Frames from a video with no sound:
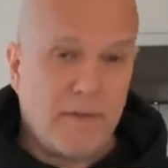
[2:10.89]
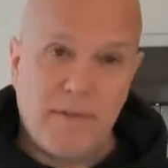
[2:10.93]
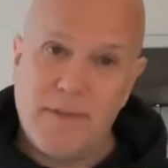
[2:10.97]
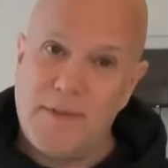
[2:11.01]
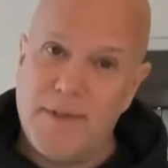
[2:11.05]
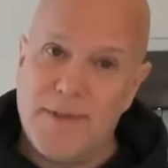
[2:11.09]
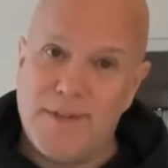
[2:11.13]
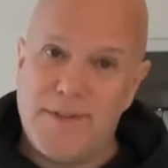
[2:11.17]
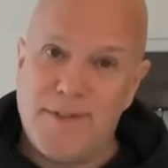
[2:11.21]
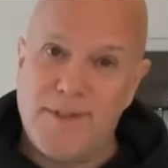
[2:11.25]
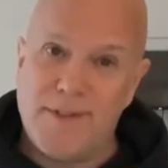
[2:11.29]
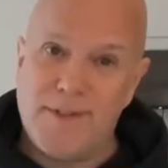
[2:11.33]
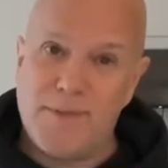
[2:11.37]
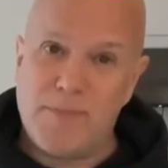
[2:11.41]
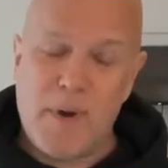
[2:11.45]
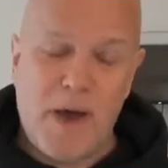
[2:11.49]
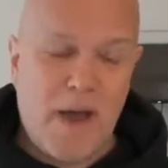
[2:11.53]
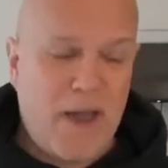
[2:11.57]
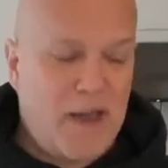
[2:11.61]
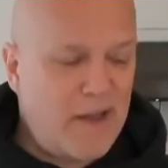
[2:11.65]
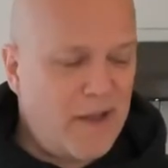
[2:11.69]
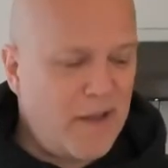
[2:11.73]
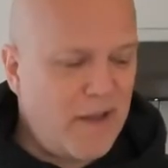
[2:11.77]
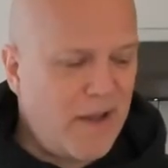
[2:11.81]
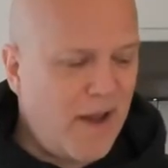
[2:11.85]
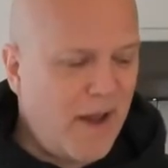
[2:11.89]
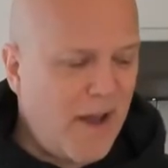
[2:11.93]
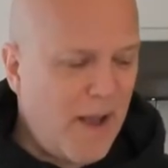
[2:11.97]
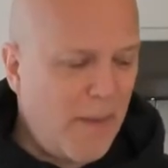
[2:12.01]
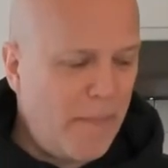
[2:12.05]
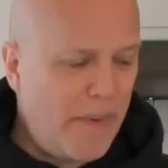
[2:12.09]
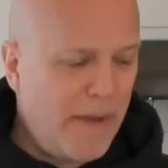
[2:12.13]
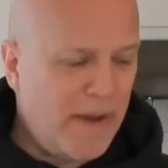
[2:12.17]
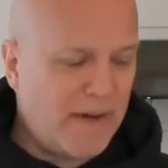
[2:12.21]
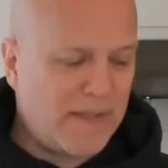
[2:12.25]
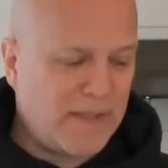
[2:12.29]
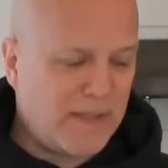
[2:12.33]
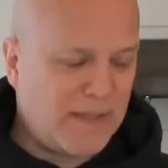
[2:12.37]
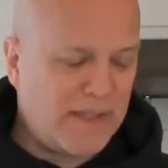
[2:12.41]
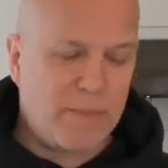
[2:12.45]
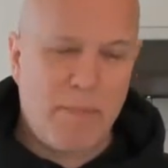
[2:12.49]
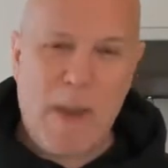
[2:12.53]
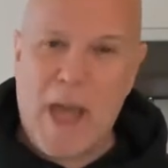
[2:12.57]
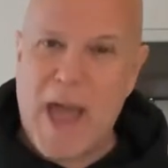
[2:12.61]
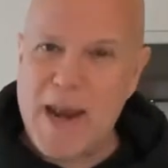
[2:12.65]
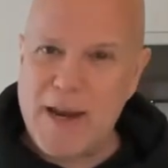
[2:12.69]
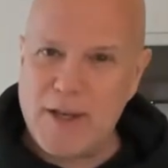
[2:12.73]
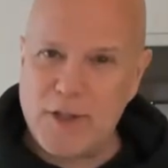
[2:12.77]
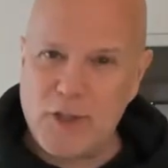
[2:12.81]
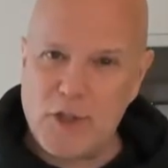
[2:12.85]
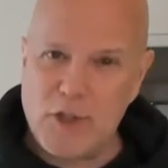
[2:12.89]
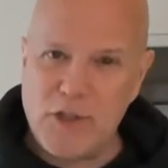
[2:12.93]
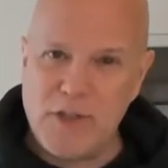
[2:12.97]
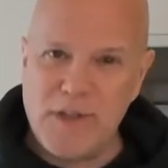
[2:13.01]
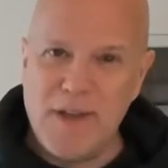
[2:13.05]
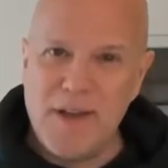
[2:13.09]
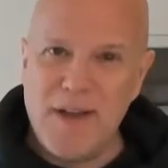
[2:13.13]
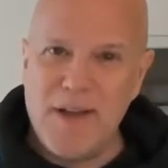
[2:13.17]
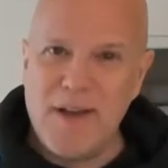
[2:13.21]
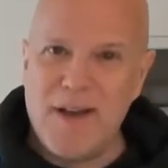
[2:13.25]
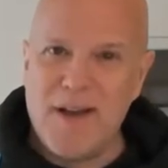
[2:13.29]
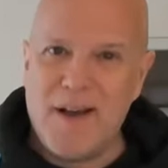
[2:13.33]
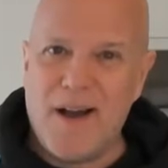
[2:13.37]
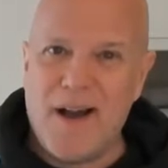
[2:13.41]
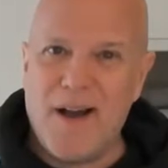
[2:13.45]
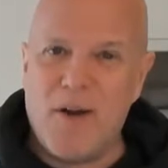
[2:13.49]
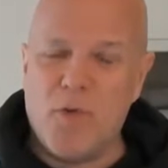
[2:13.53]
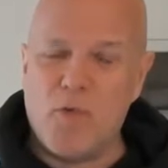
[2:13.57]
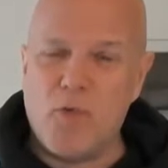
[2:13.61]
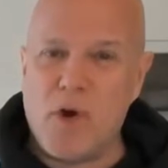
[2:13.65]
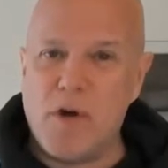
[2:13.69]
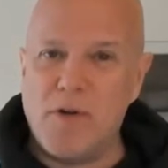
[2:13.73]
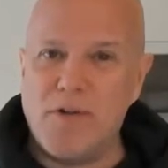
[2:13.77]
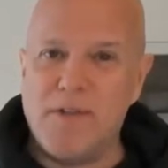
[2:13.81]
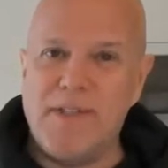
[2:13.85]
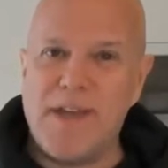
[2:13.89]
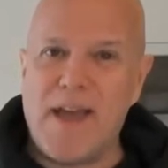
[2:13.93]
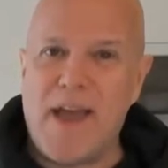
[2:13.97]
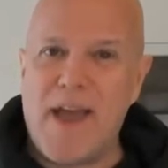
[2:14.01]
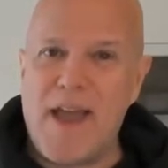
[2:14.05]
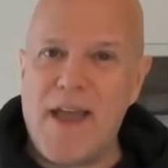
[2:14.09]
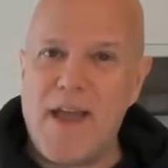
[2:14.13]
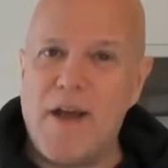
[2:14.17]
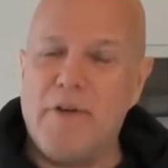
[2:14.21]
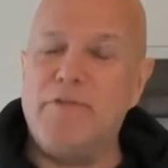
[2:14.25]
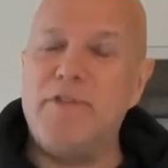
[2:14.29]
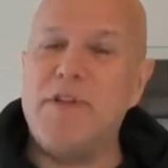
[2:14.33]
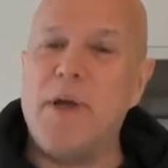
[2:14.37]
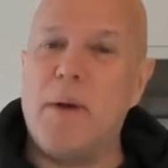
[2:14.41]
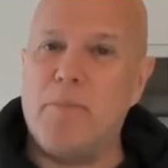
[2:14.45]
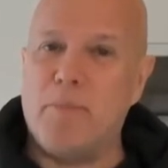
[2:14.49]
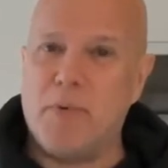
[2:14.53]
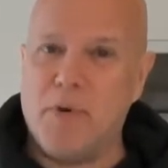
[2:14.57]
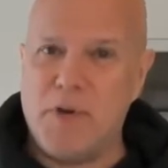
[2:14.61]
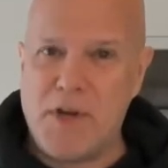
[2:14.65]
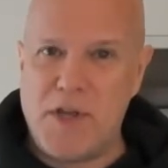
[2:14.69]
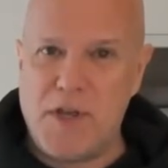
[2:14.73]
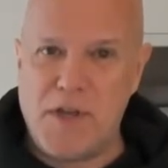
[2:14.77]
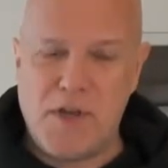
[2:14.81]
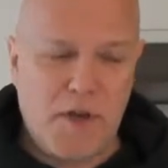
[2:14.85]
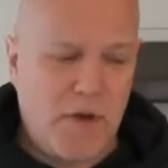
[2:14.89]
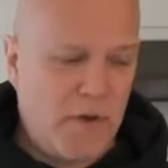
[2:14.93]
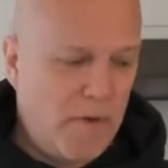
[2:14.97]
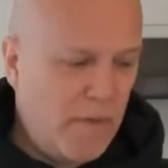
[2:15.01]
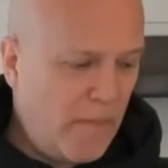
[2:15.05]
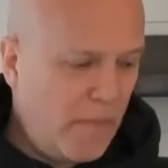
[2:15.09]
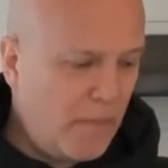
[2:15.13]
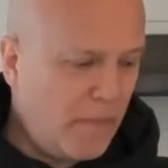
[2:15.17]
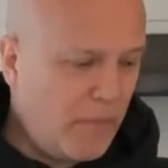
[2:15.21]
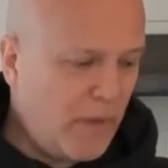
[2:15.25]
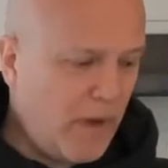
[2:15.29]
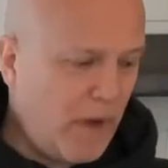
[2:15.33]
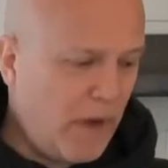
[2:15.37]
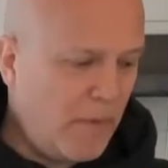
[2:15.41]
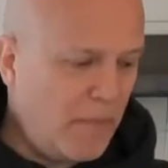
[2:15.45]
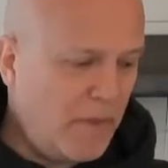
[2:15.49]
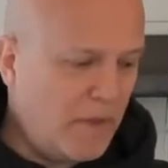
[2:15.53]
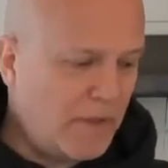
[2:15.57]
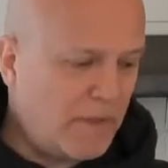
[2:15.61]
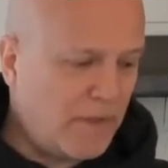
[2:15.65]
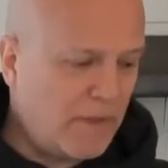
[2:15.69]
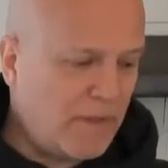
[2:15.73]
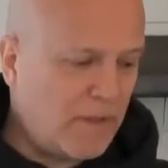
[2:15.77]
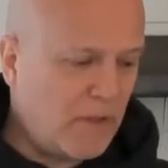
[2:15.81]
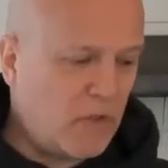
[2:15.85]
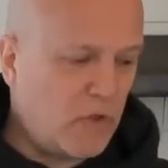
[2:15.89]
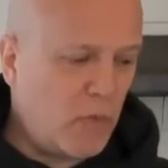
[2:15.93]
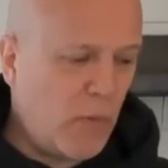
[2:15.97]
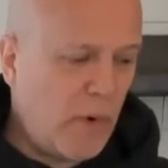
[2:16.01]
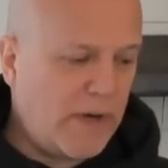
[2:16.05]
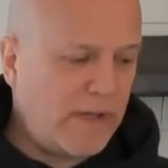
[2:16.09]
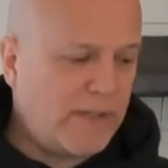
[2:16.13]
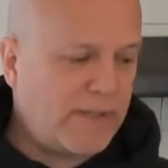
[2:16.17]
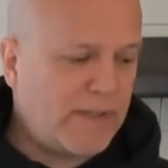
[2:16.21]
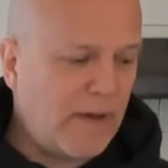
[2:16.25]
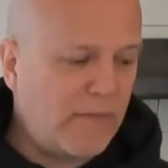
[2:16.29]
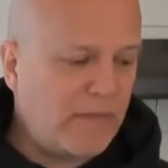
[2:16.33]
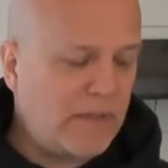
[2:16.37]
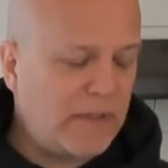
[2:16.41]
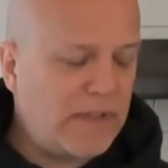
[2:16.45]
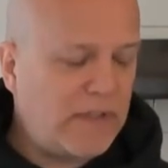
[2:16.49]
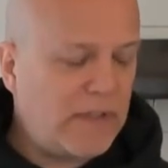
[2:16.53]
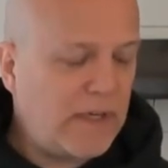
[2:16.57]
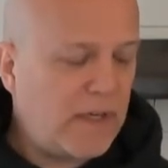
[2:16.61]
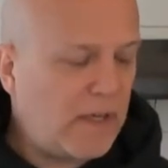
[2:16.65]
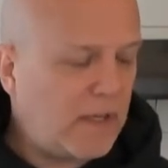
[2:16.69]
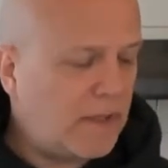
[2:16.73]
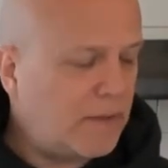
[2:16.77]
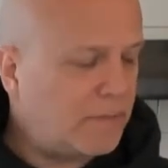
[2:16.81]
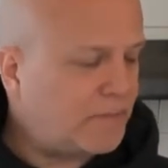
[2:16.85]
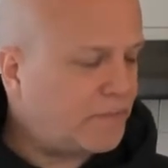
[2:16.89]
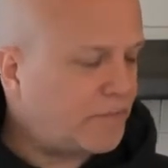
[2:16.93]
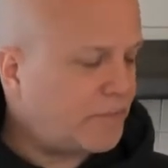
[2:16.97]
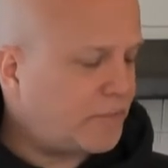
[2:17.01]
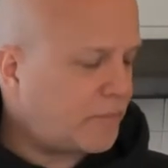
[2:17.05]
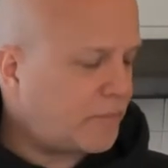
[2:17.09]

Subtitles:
since it's paella, I picked a Spanish rosé of Tempranillo. This is a 2017